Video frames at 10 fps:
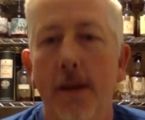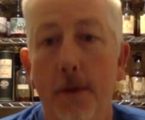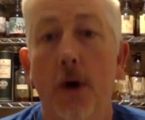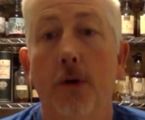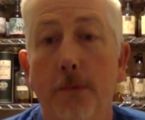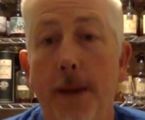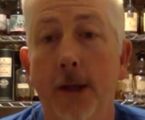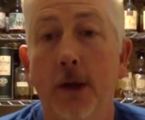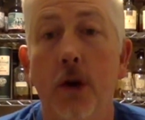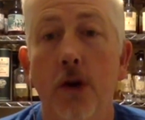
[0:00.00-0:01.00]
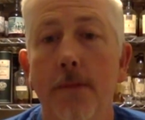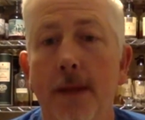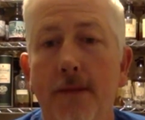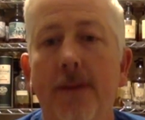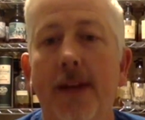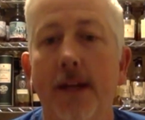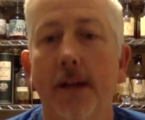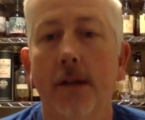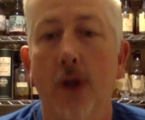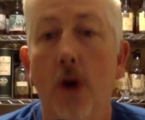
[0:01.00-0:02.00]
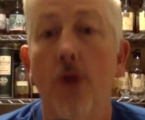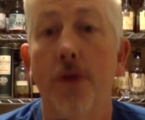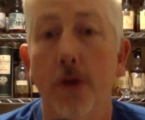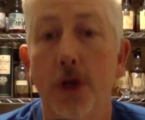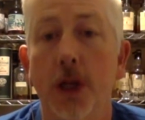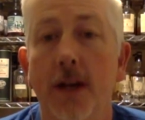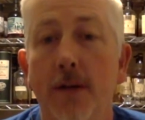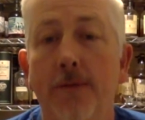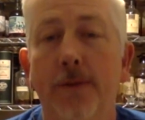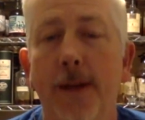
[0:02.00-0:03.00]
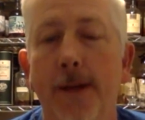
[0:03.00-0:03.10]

bottled by Gordon MacPhail on their shelf.